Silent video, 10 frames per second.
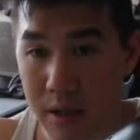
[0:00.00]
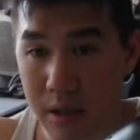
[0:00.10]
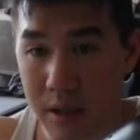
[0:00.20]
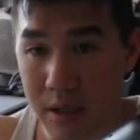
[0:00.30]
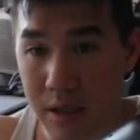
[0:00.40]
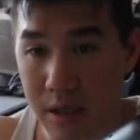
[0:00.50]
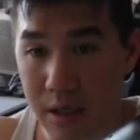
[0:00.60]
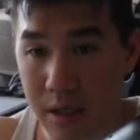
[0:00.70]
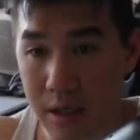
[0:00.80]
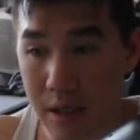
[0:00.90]
and then
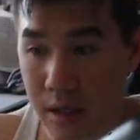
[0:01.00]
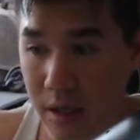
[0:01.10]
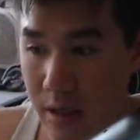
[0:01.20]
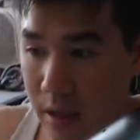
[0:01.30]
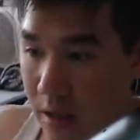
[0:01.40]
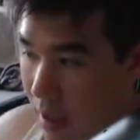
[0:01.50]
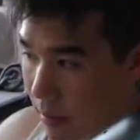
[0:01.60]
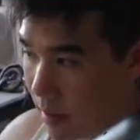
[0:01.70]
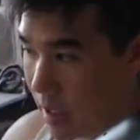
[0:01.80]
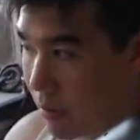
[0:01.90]
yeah.
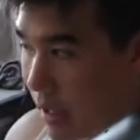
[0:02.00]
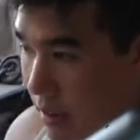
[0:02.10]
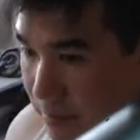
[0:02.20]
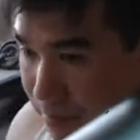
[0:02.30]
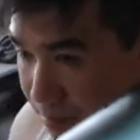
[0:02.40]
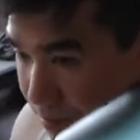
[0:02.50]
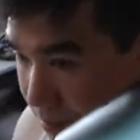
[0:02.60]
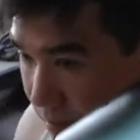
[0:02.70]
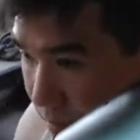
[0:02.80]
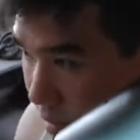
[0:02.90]
But anyway,
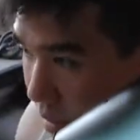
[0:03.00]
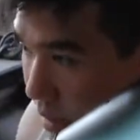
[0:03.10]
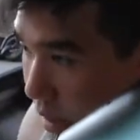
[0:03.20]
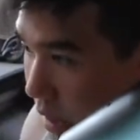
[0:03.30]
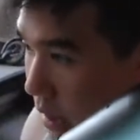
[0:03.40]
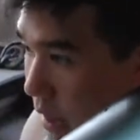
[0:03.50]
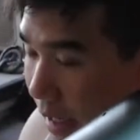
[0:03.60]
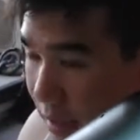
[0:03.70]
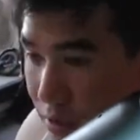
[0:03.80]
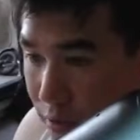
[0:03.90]
how
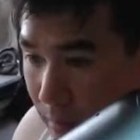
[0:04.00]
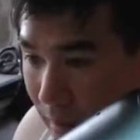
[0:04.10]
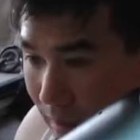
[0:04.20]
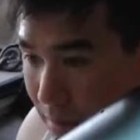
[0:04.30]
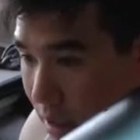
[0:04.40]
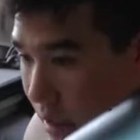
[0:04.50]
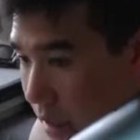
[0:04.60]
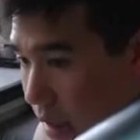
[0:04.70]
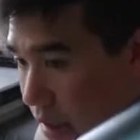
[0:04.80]
you doing, Pamela?